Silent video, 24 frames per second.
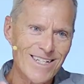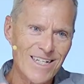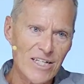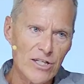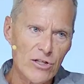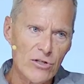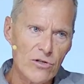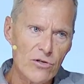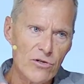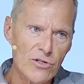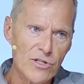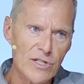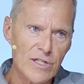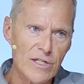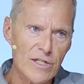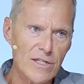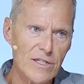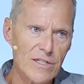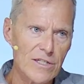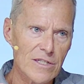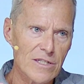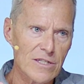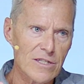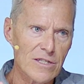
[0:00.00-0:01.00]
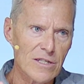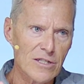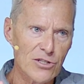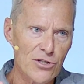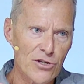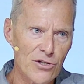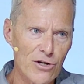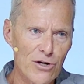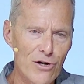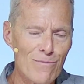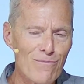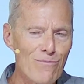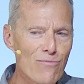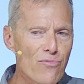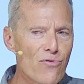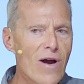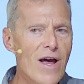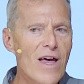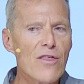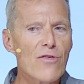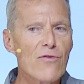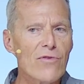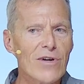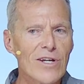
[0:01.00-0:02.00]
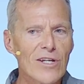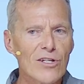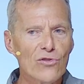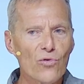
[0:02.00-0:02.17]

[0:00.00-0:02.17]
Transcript: he uses the term brethren